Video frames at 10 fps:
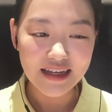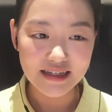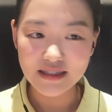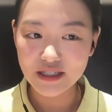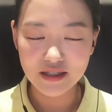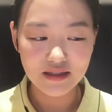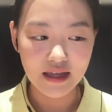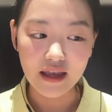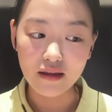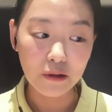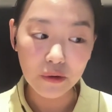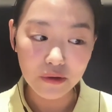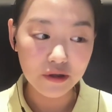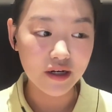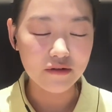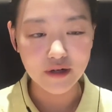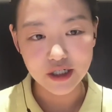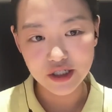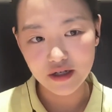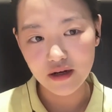It's just a local Korean
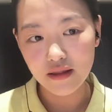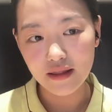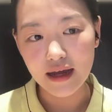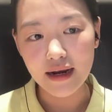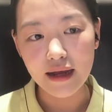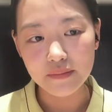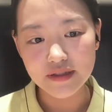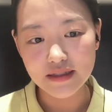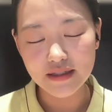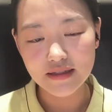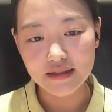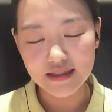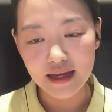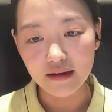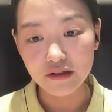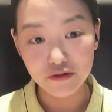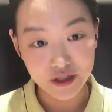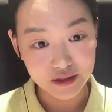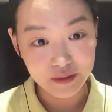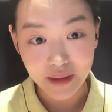restaurant that happens to sell
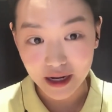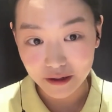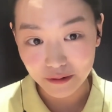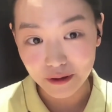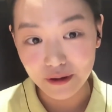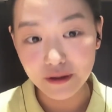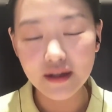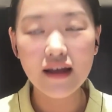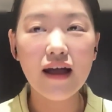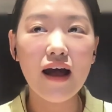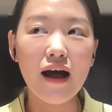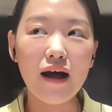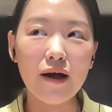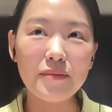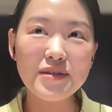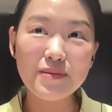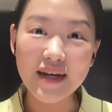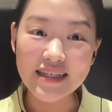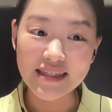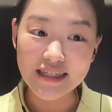grilled mackerel,
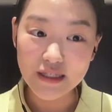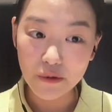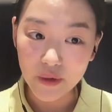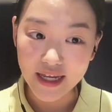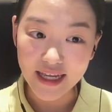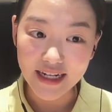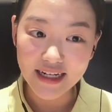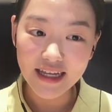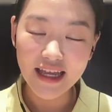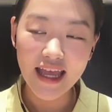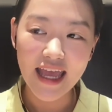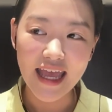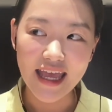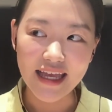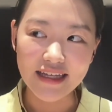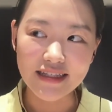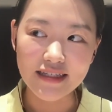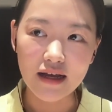spicy squid, and